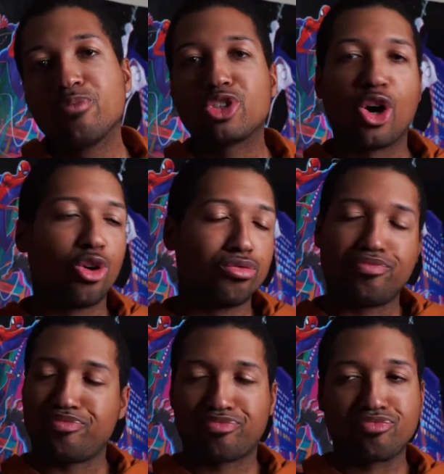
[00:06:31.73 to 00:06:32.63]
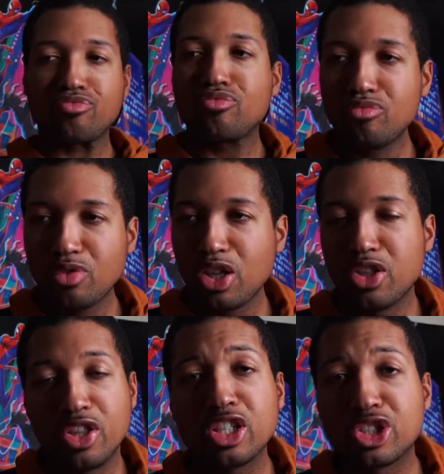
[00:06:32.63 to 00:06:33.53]
So
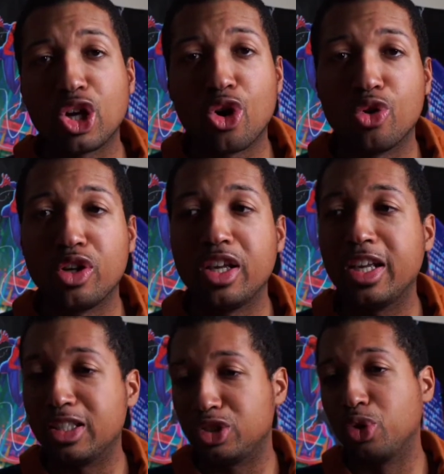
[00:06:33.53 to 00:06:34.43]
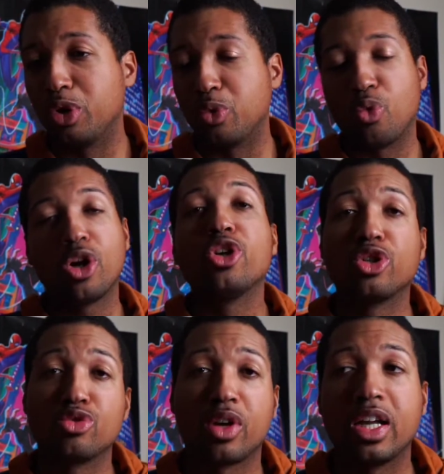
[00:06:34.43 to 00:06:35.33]
this show is doing
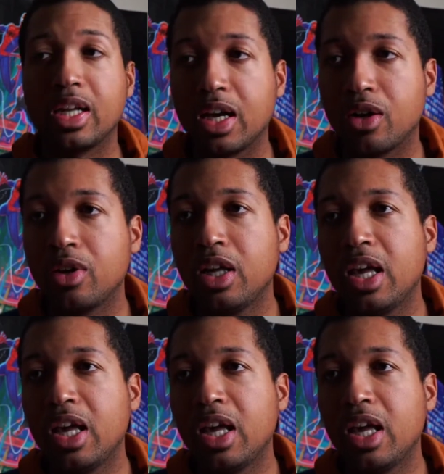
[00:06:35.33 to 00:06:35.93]
wonders right now,